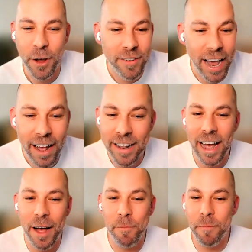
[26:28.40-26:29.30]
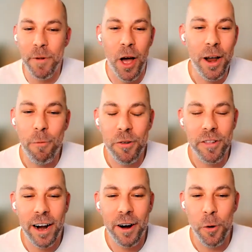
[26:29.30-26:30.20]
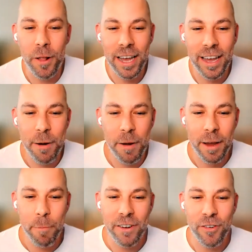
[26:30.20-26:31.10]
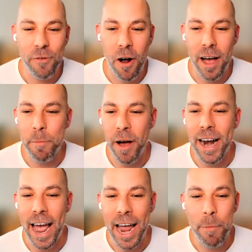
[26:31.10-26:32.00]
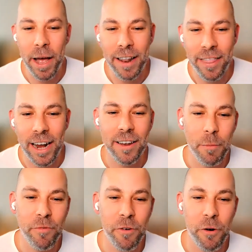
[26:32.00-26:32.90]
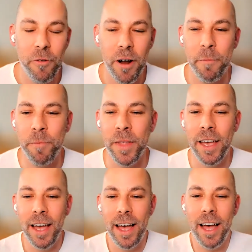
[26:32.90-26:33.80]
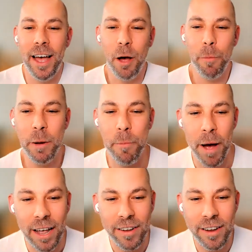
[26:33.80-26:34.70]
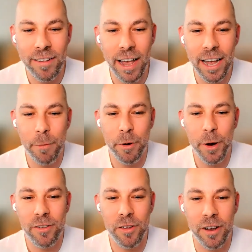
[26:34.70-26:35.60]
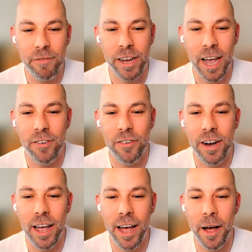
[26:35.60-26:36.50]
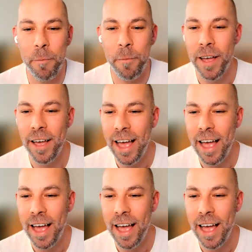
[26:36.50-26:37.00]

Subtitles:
turns out, no, it wasn't that at all. He mentioned Ryan by name and thanked him for helping him pass his AWS certification. And